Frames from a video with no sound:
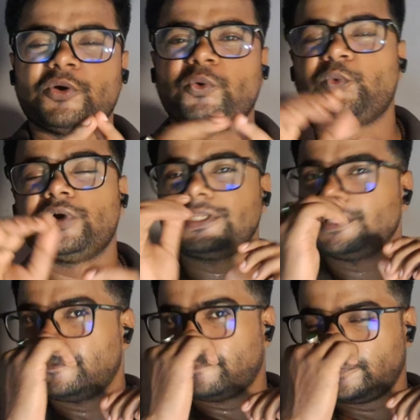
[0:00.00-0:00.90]

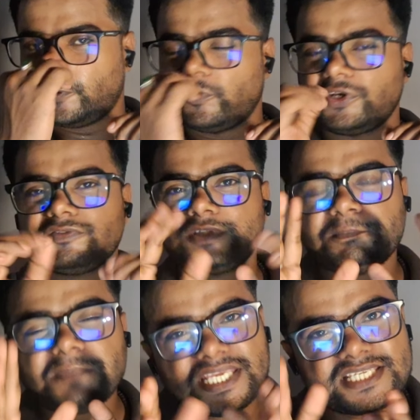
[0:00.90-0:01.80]
one one of the
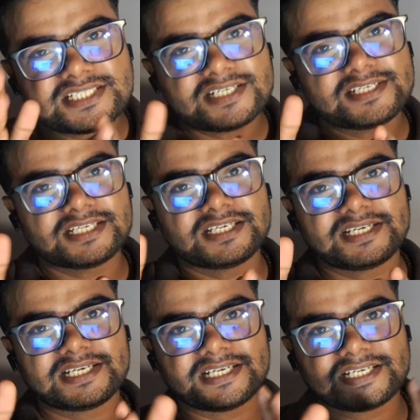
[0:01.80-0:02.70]
major
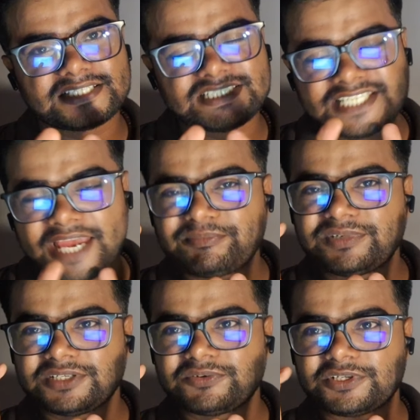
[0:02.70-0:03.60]

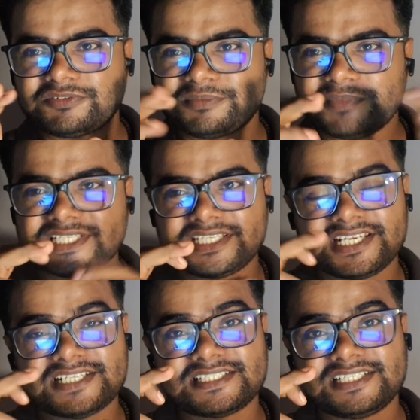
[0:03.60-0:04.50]
one of the major
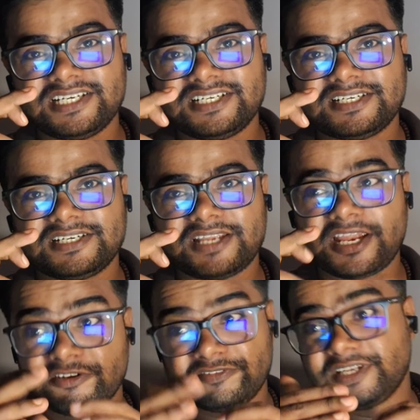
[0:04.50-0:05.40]
incident
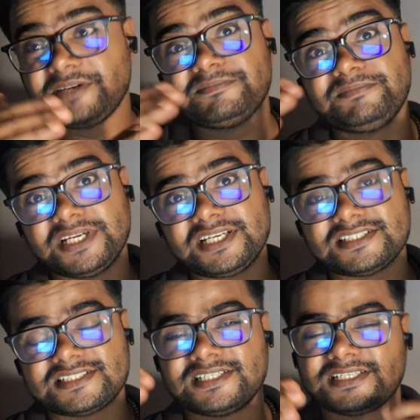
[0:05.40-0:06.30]
and a very big
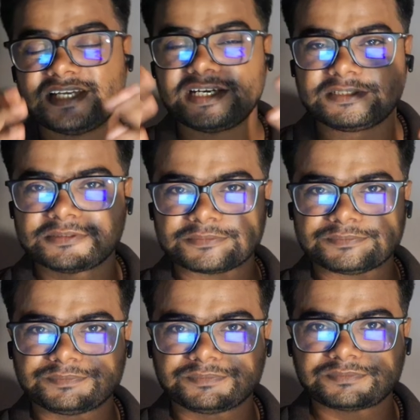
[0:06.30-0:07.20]
incident that
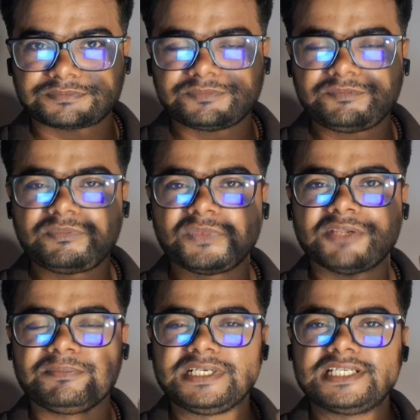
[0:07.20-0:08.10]

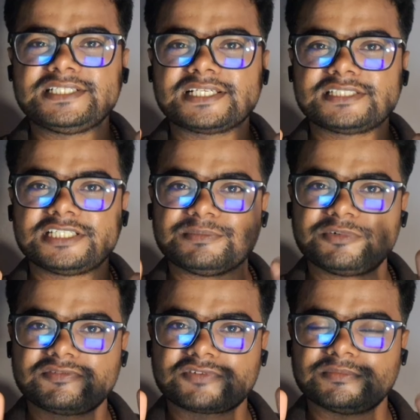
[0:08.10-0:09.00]
Peter Jackson
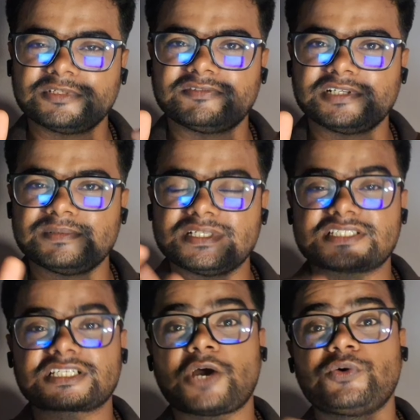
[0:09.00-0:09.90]
removed from the film
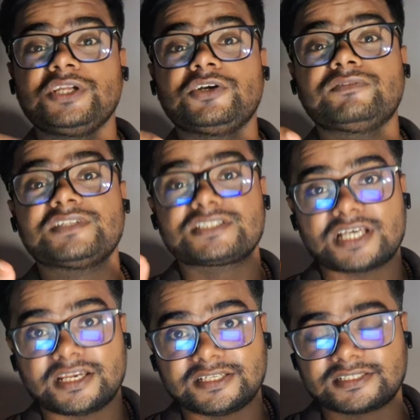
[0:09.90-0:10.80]
is Scouring of the
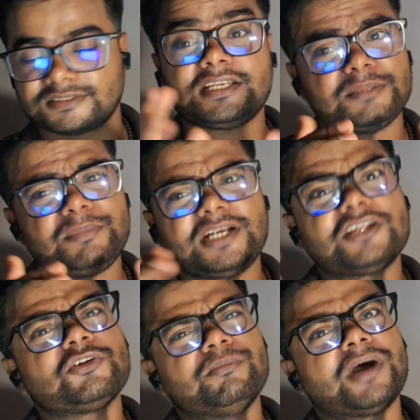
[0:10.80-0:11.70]
Sire and the
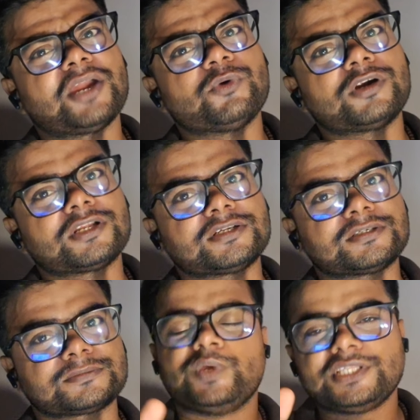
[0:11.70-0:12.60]
Battle of Bywater.
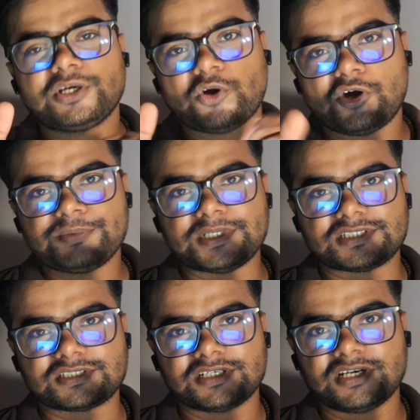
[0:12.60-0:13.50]
When the
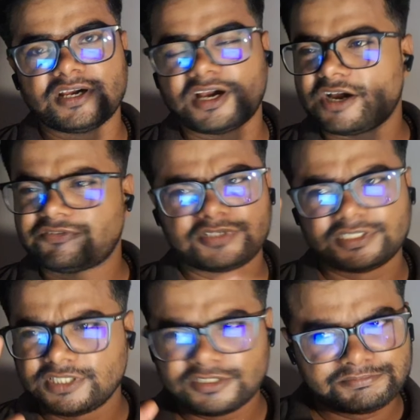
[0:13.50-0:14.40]
hobbits, after
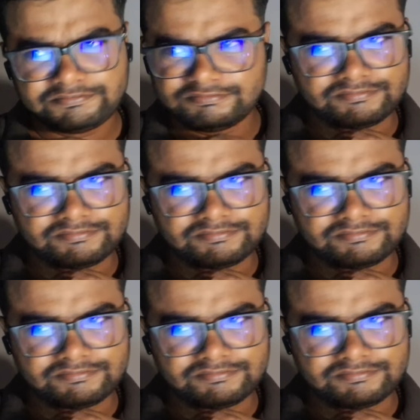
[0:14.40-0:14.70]
the